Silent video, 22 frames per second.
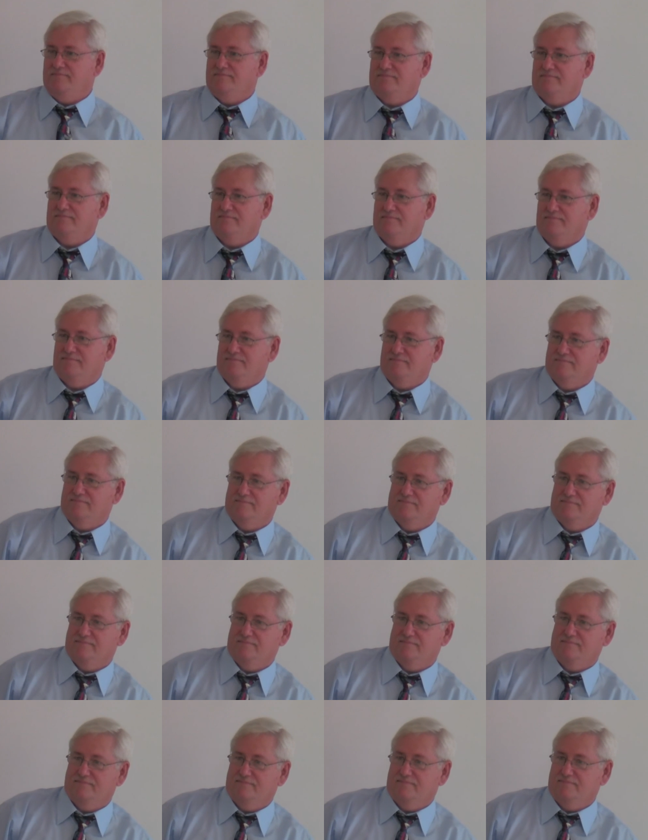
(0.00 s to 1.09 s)

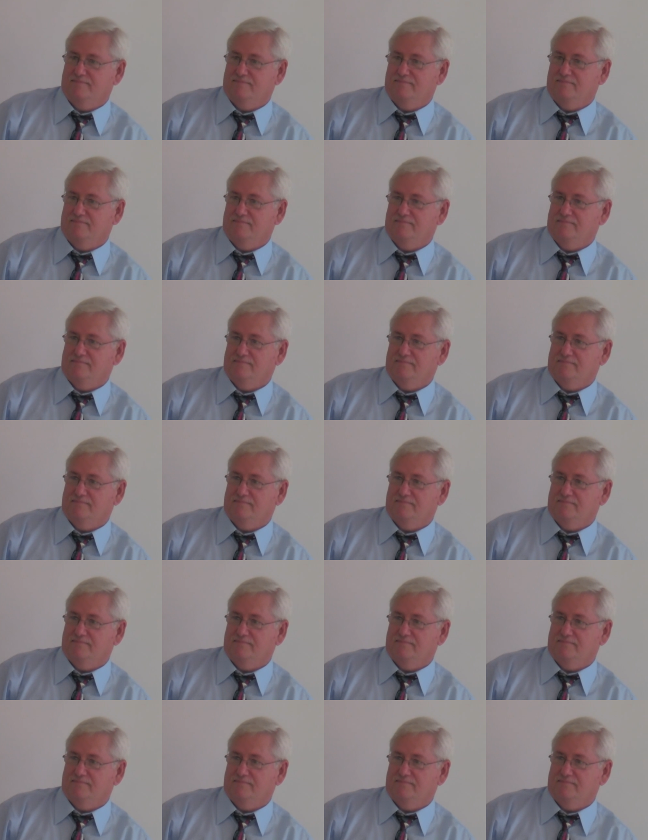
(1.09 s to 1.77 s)
No one is speaking in this clip.